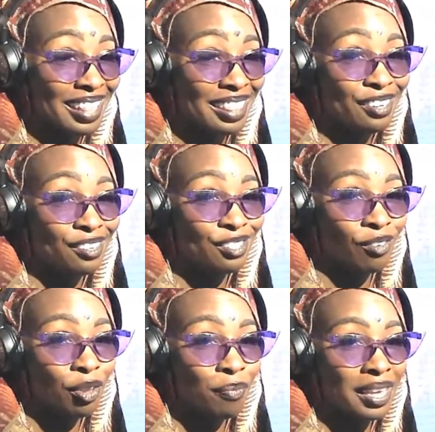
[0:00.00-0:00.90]
then
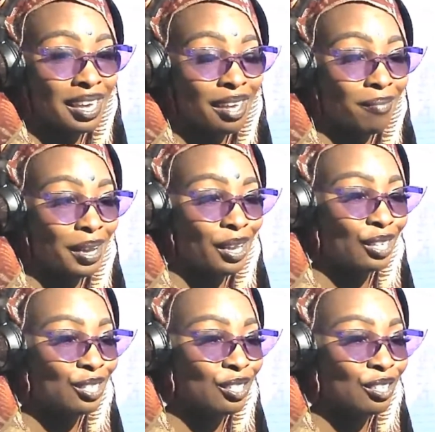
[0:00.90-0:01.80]
join me in my
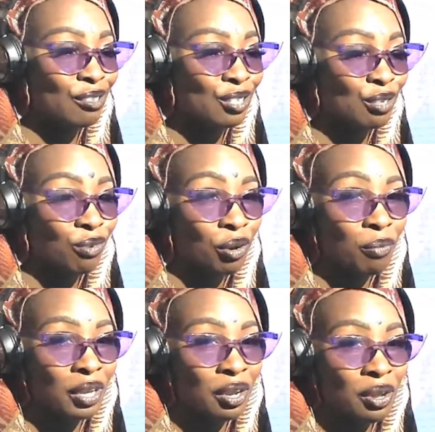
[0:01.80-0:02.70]
exclusive
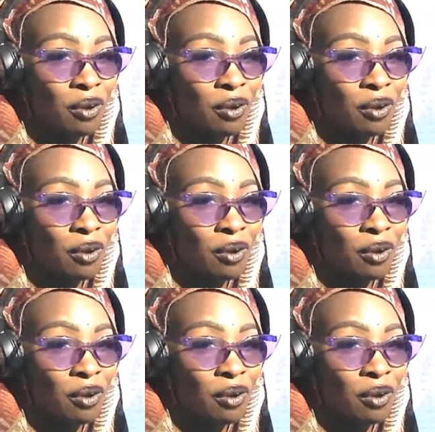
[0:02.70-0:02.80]
orbit